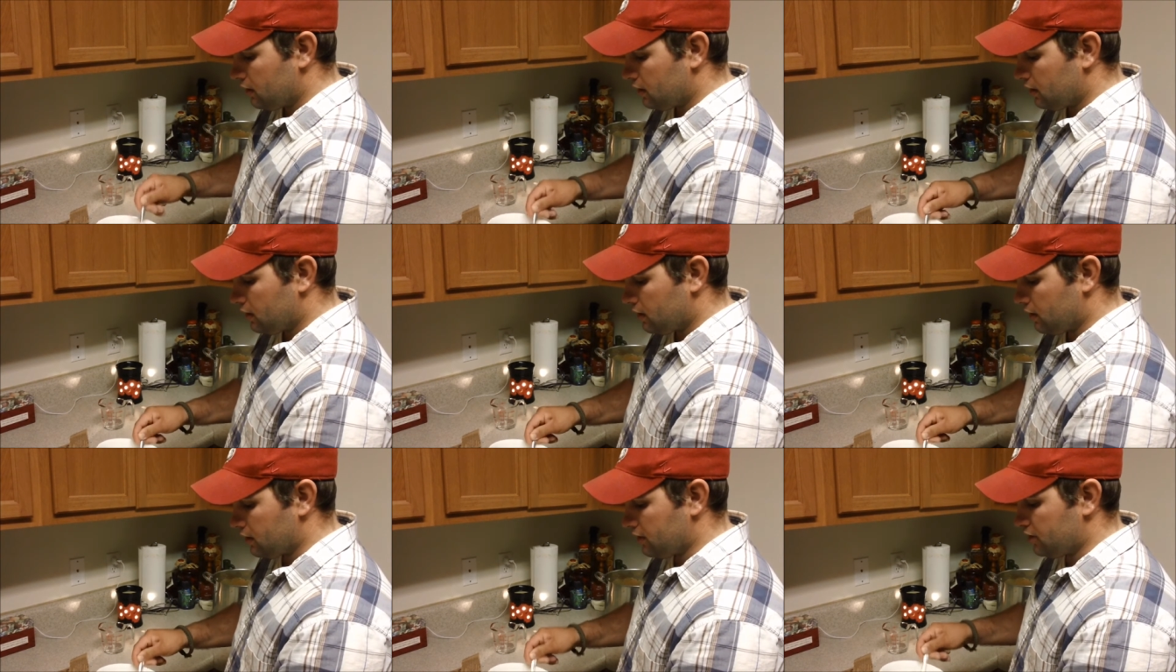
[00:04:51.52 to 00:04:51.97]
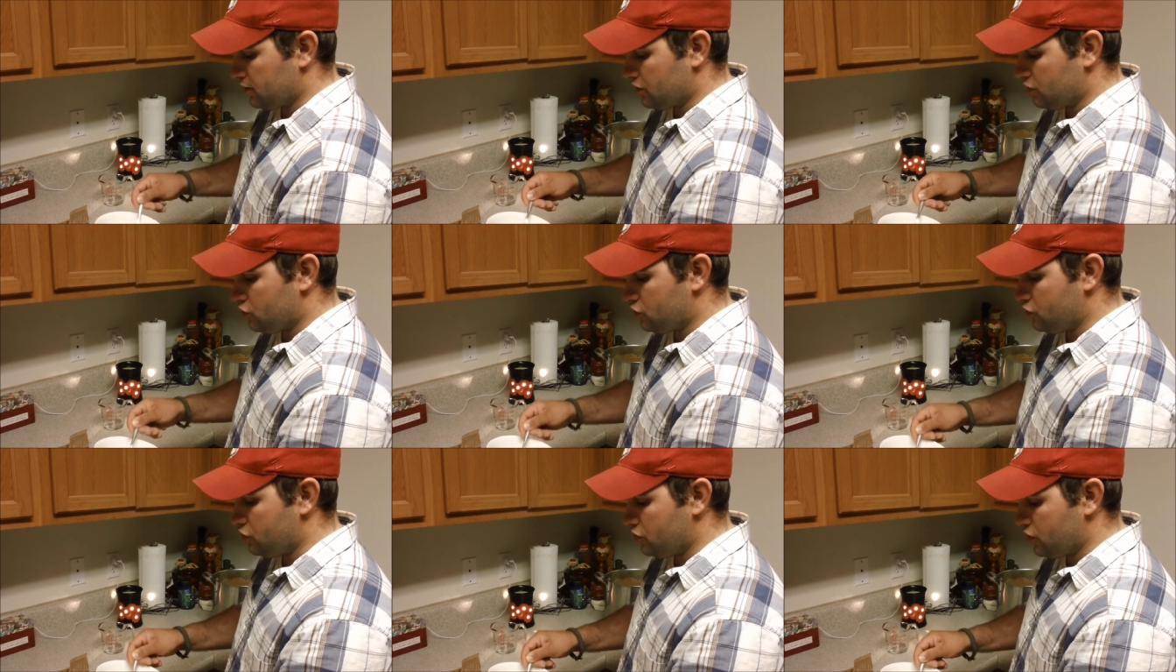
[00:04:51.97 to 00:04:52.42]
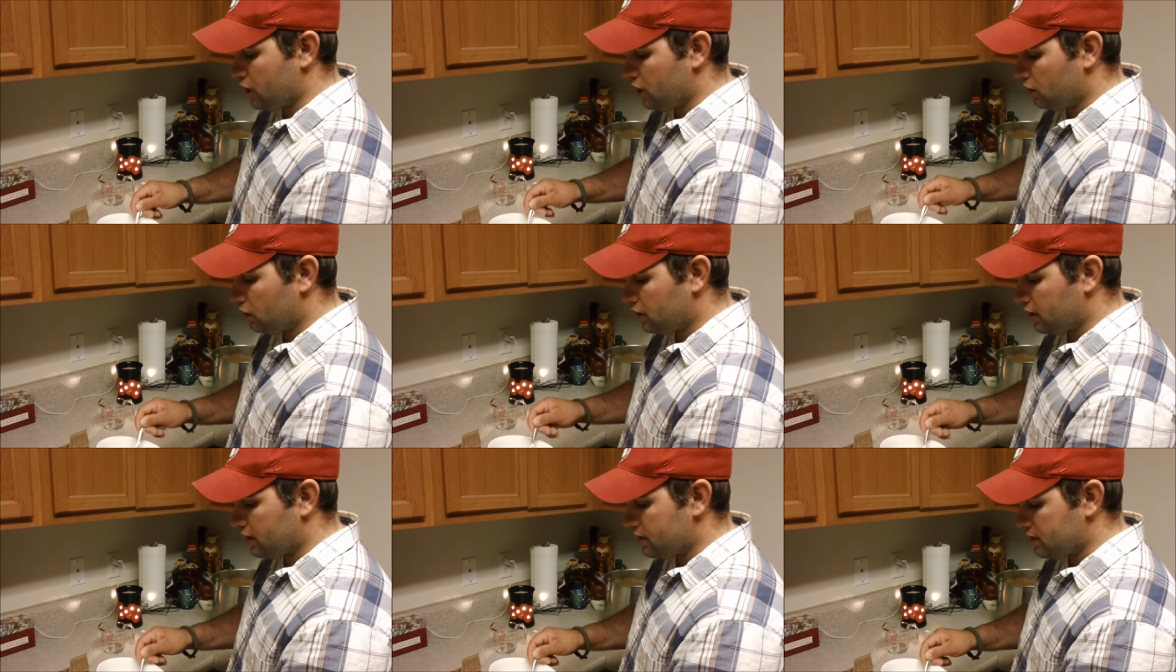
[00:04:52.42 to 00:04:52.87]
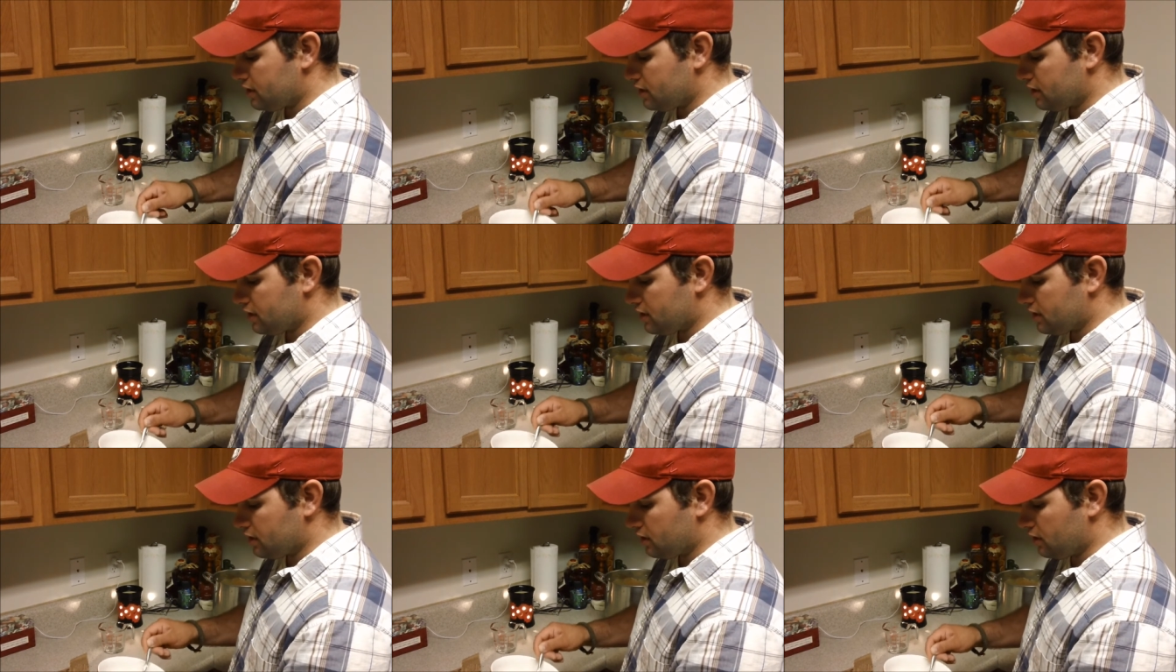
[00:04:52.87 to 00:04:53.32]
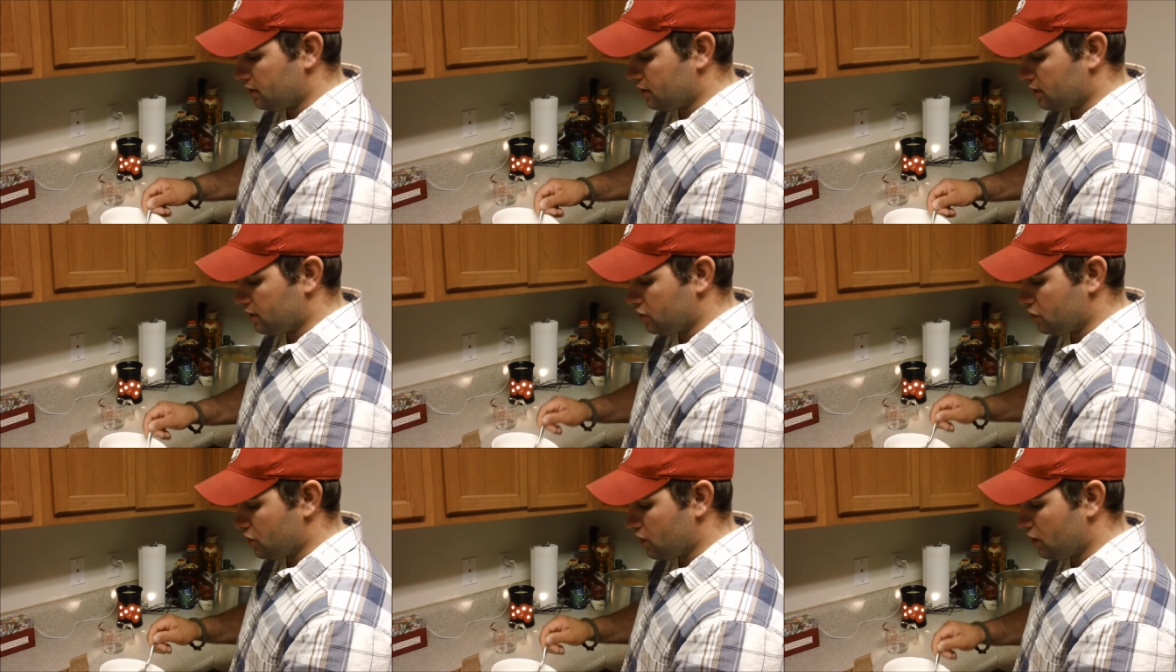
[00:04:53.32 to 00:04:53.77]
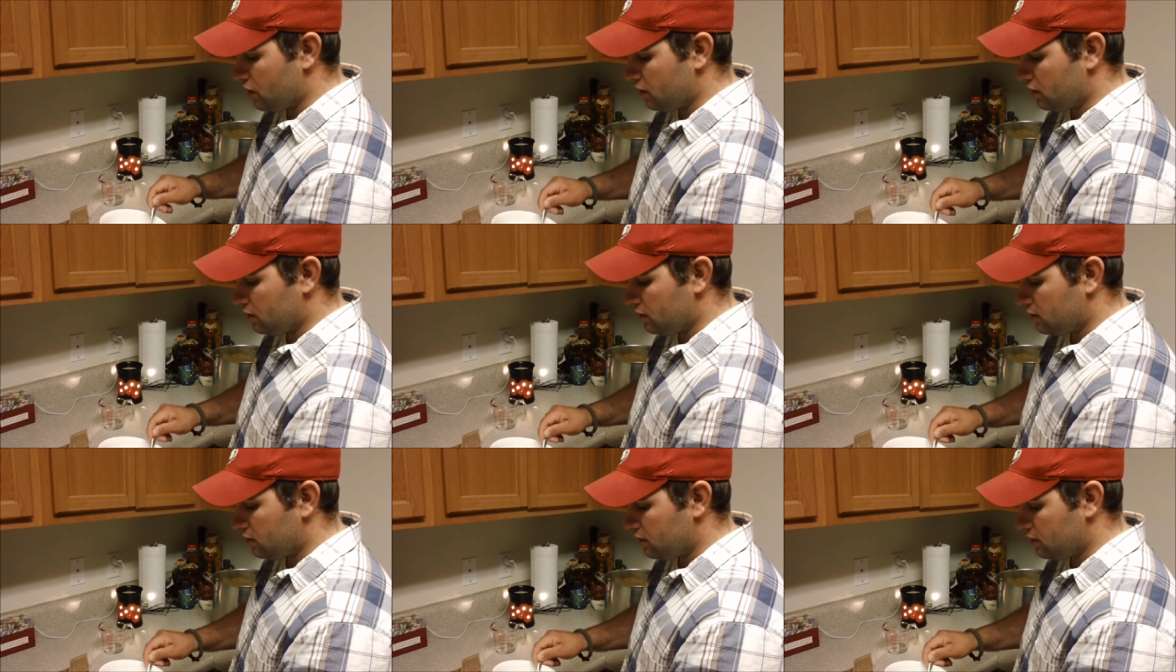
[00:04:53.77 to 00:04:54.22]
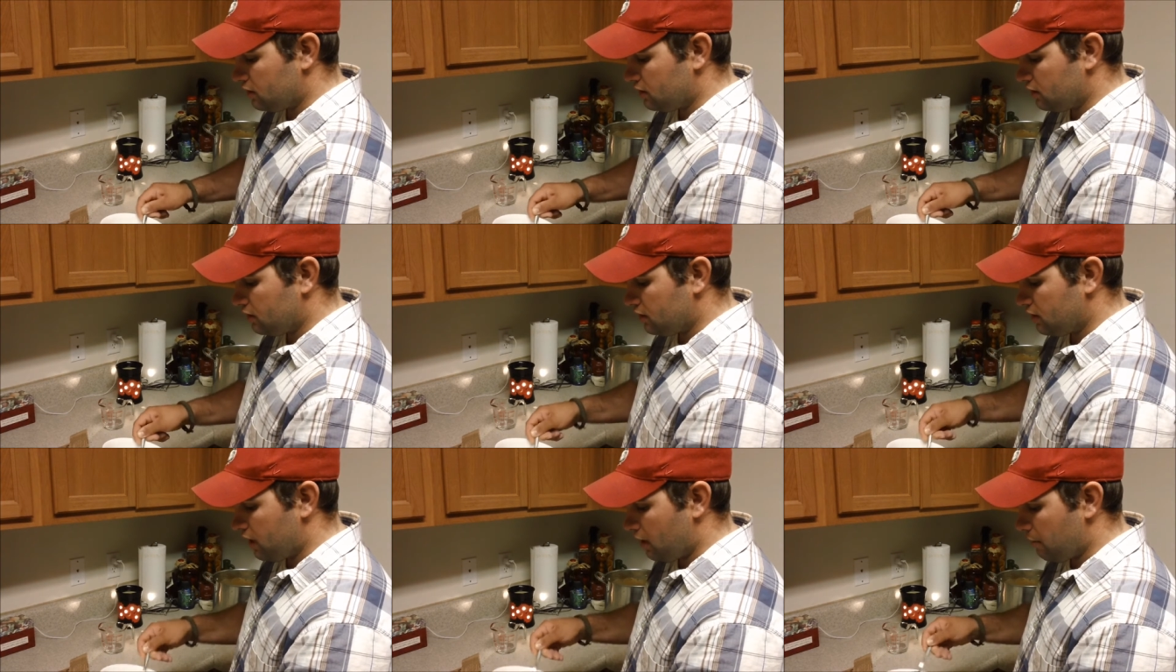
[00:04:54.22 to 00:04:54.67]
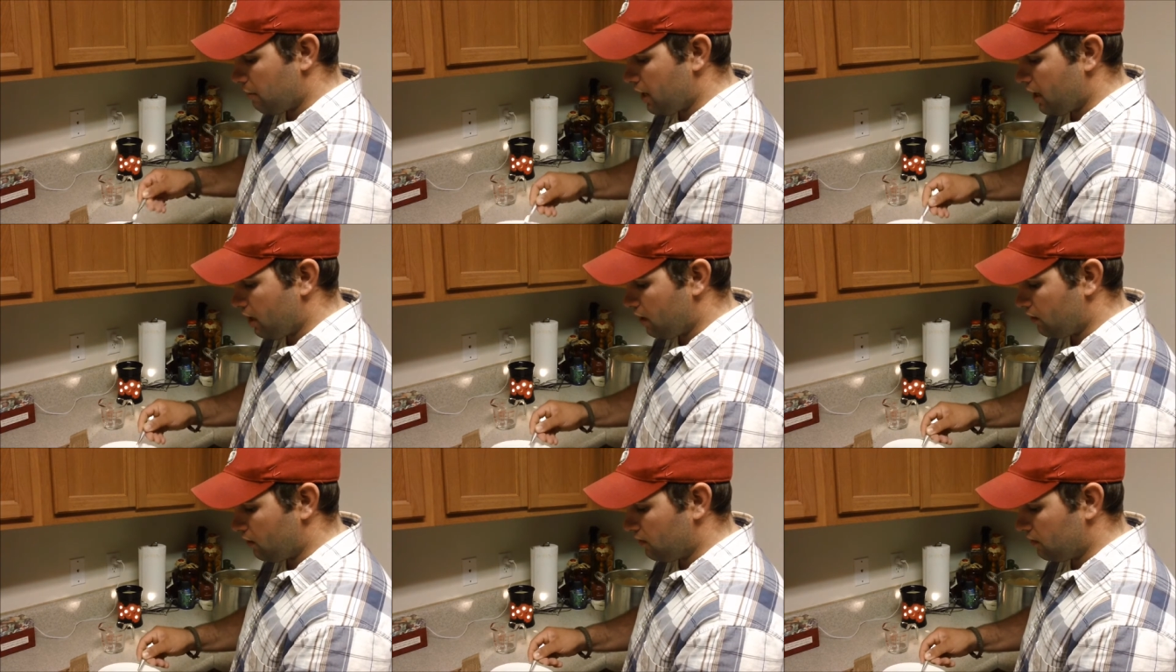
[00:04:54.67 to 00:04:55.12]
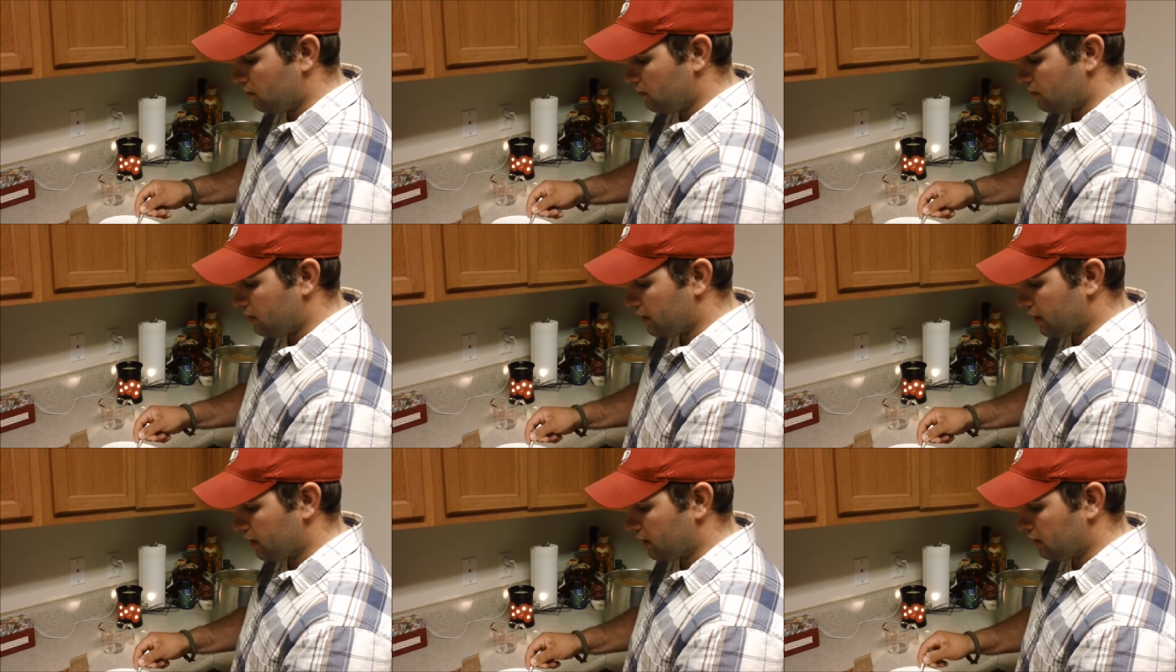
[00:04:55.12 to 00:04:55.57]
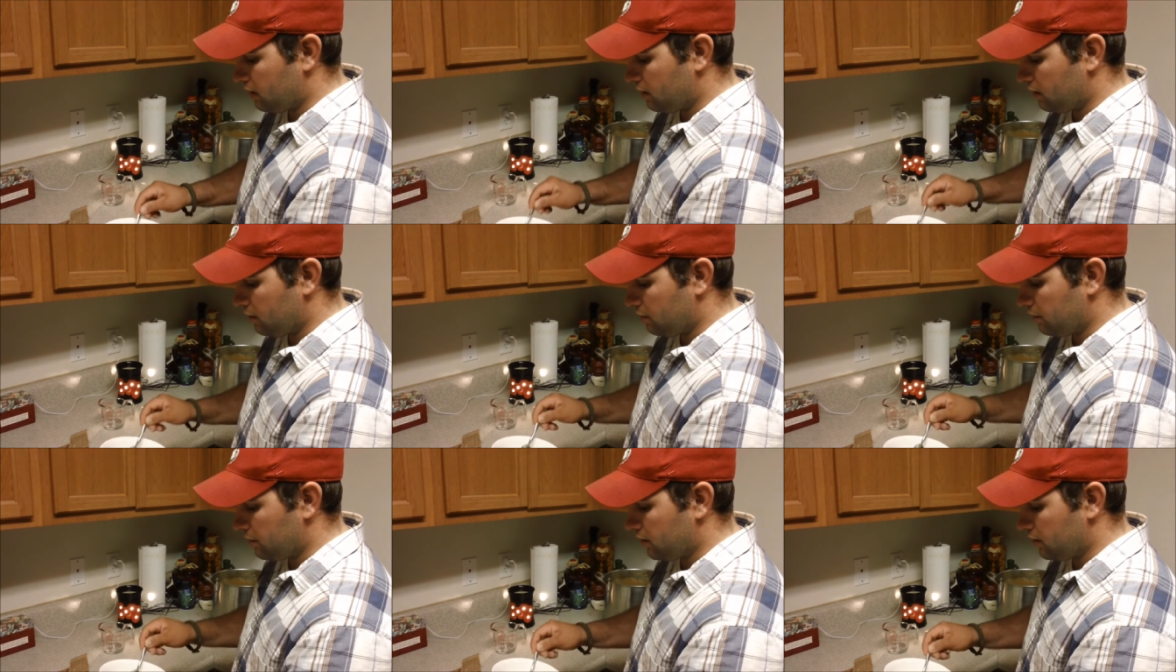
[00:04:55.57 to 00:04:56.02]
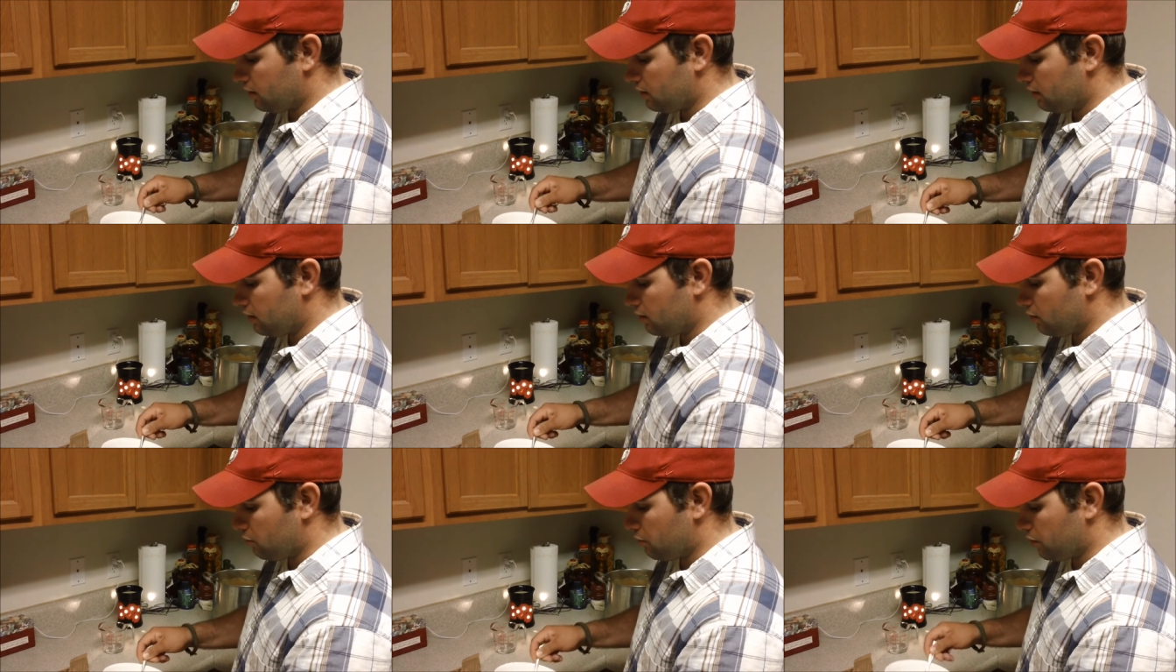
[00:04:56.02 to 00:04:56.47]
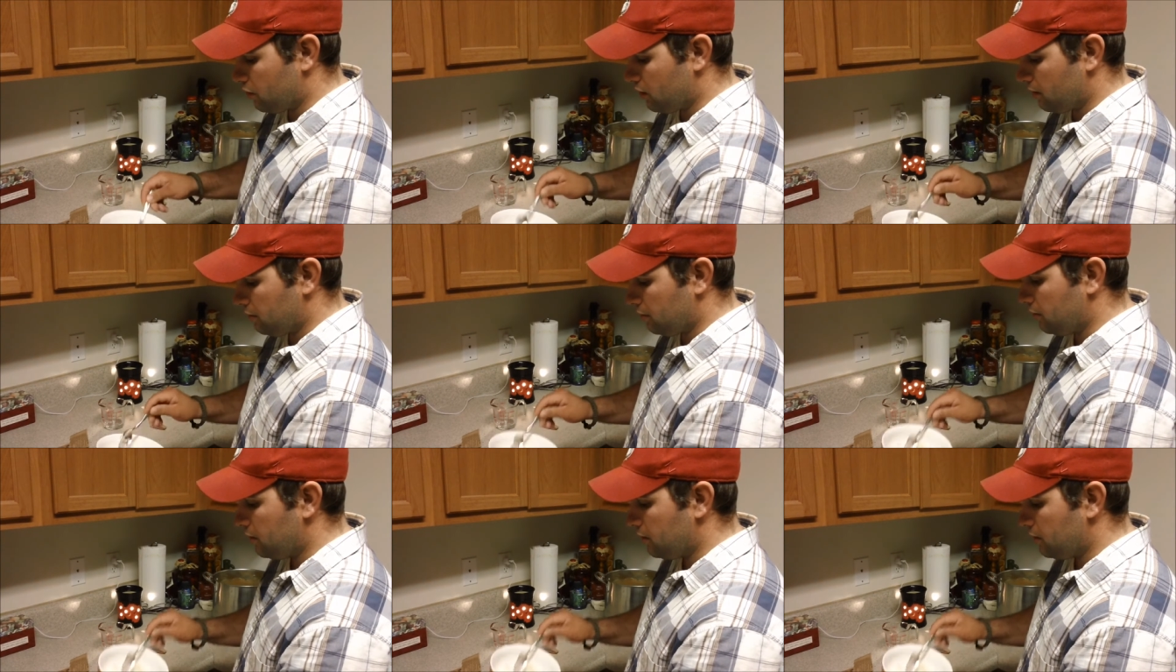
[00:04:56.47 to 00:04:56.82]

Because the gel consist of uh, the gel amount, I got a clump there, no problem.